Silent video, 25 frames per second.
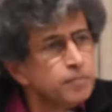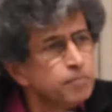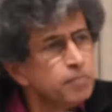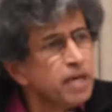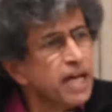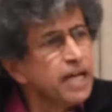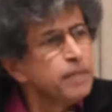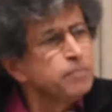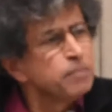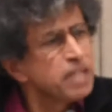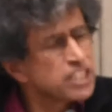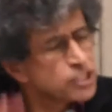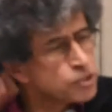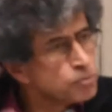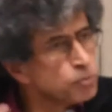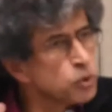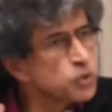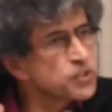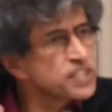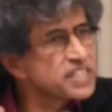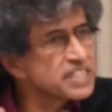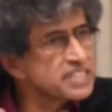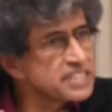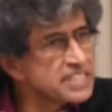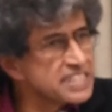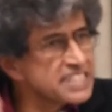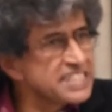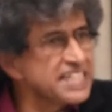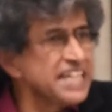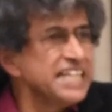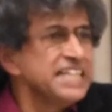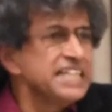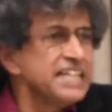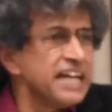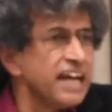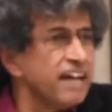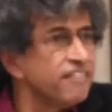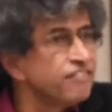by much more
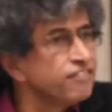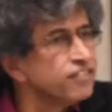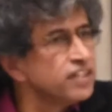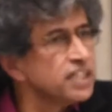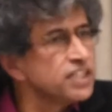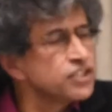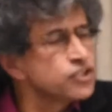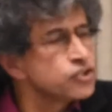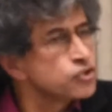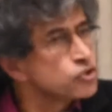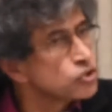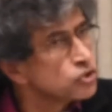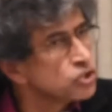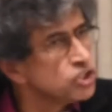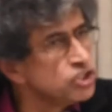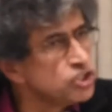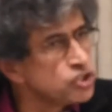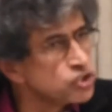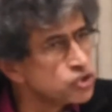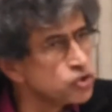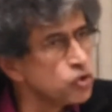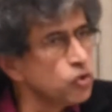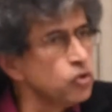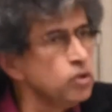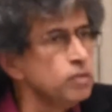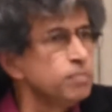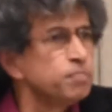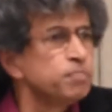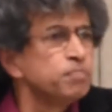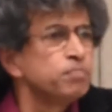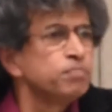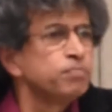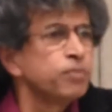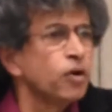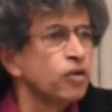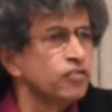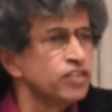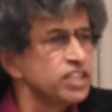sustained efforts to control
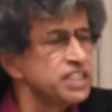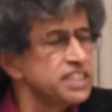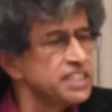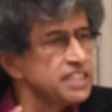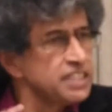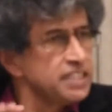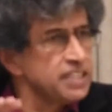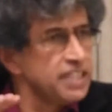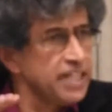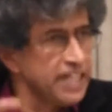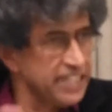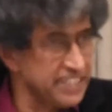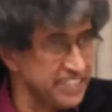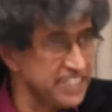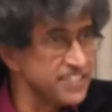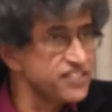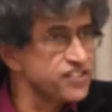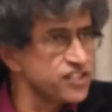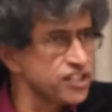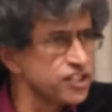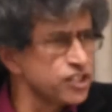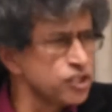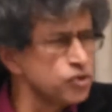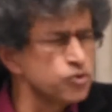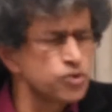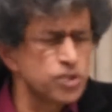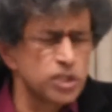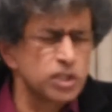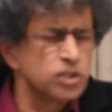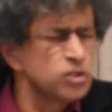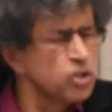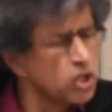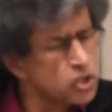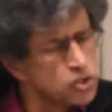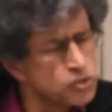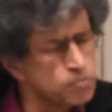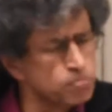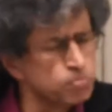poverty and destitution,
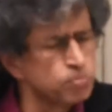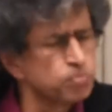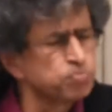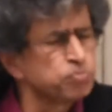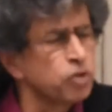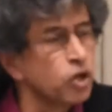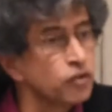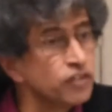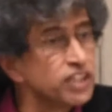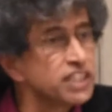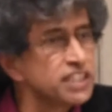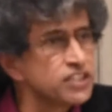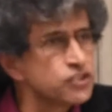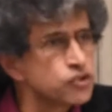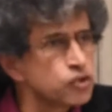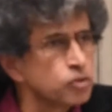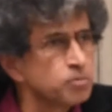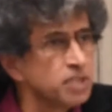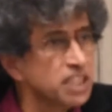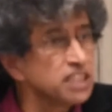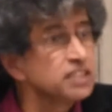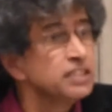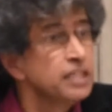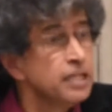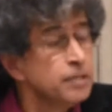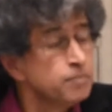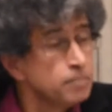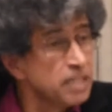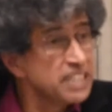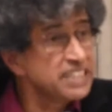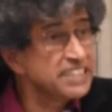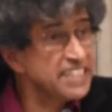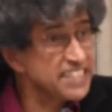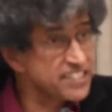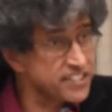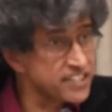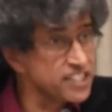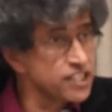not poverty so much, but
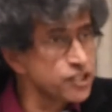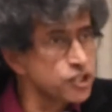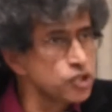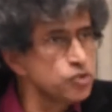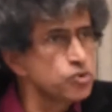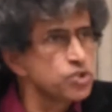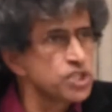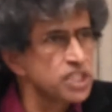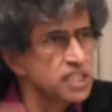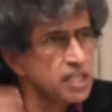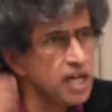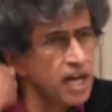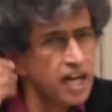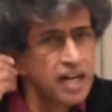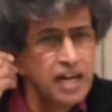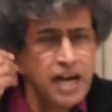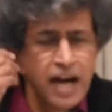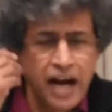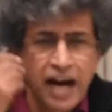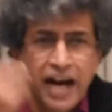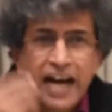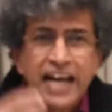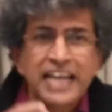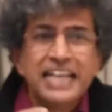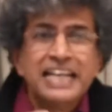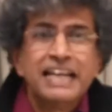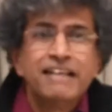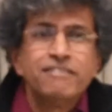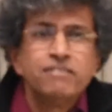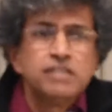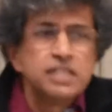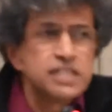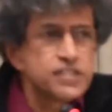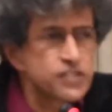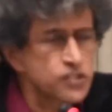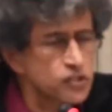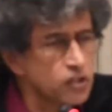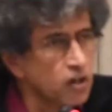destitution, high
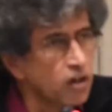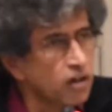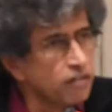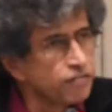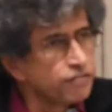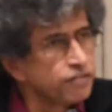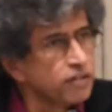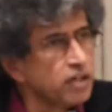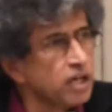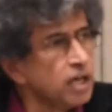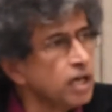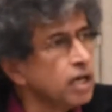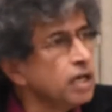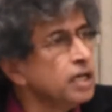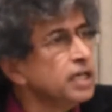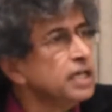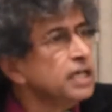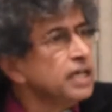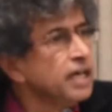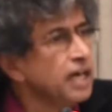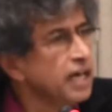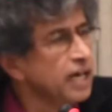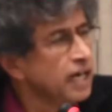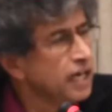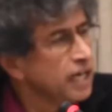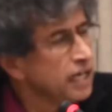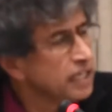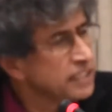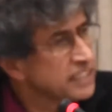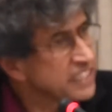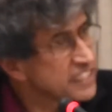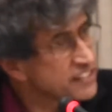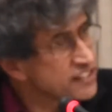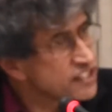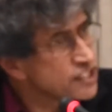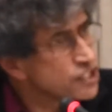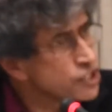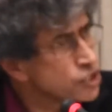levels of
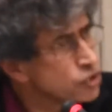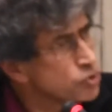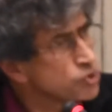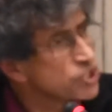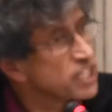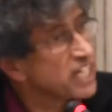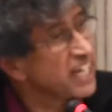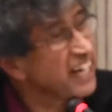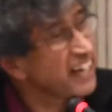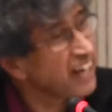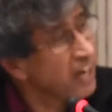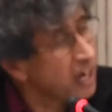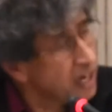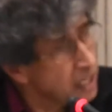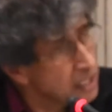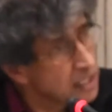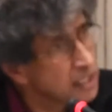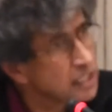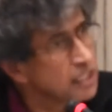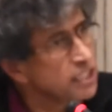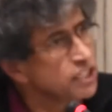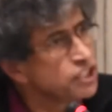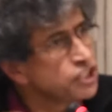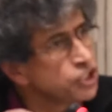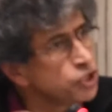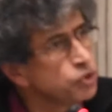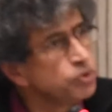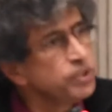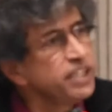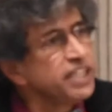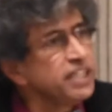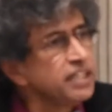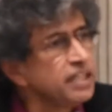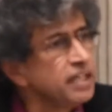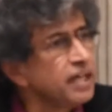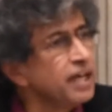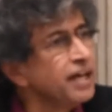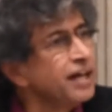destitution and hunger
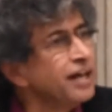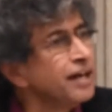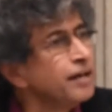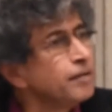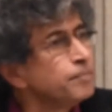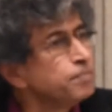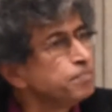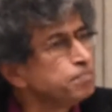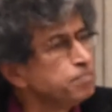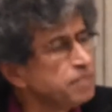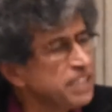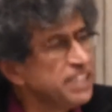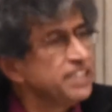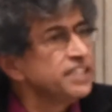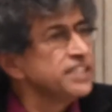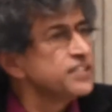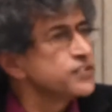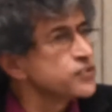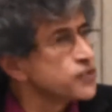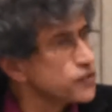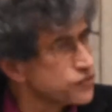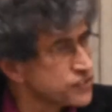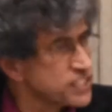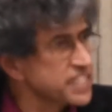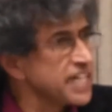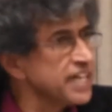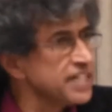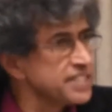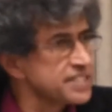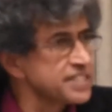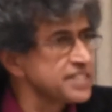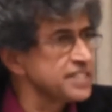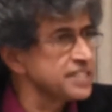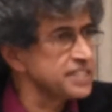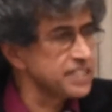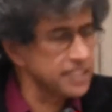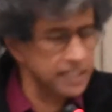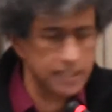during periods of
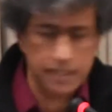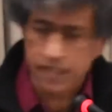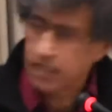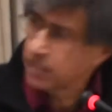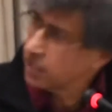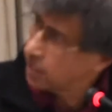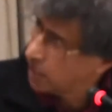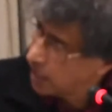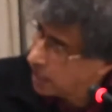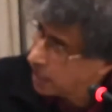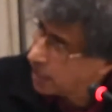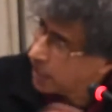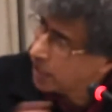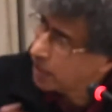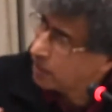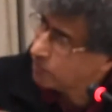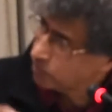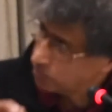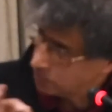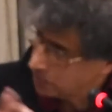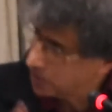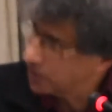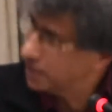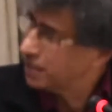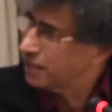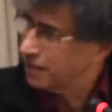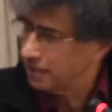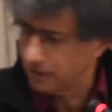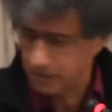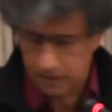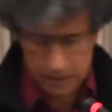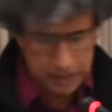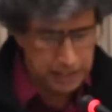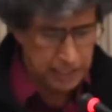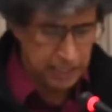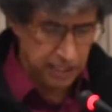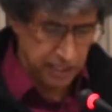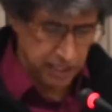scarcity
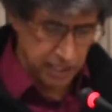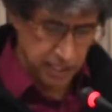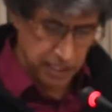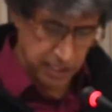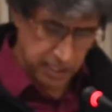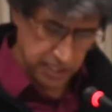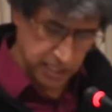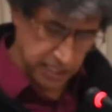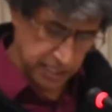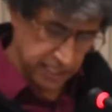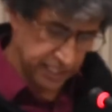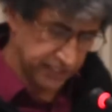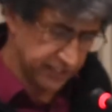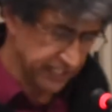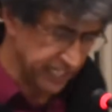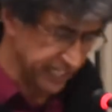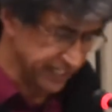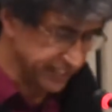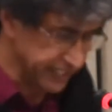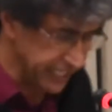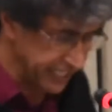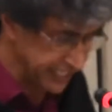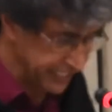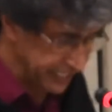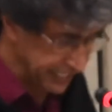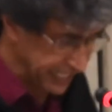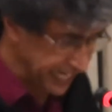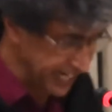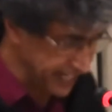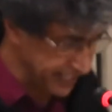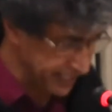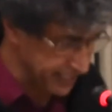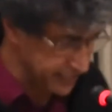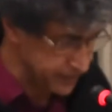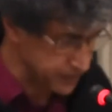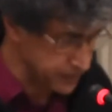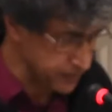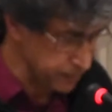in the agrarian
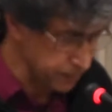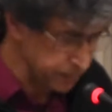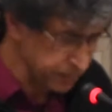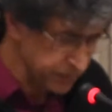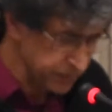areas.